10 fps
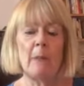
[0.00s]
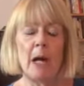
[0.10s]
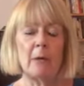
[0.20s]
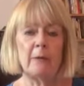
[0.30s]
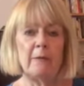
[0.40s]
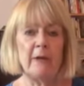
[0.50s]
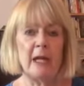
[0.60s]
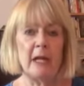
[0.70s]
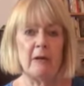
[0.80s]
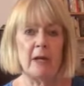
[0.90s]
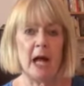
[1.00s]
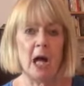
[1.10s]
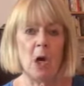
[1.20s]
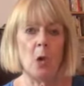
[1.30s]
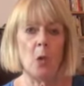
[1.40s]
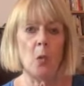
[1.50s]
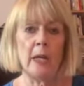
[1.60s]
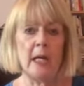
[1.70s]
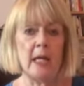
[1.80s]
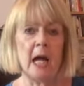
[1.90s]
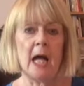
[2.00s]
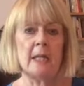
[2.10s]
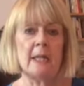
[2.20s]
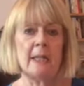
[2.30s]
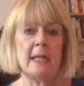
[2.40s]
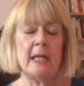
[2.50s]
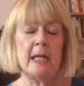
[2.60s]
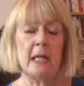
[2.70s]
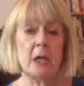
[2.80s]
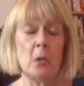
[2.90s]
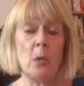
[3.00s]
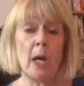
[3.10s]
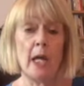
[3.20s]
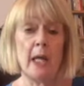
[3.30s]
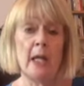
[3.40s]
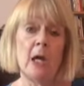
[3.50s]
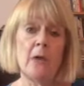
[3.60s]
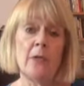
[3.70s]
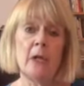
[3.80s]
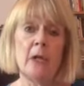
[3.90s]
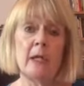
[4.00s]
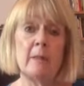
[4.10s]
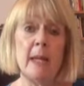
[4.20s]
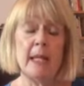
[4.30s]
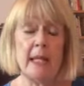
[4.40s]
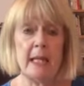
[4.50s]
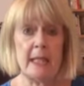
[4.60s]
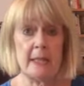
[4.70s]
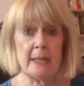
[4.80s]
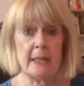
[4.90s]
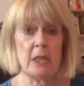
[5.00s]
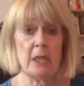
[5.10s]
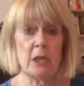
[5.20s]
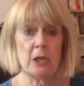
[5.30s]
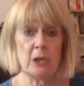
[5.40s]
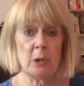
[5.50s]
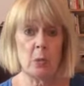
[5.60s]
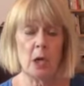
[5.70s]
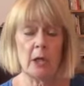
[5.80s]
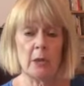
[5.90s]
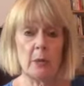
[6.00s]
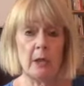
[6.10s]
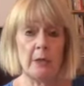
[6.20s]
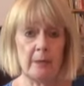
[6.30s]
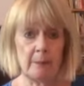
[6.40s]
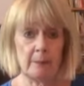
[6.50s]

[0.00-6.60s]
about fear and how we can see it in a way that can make it easier to work with.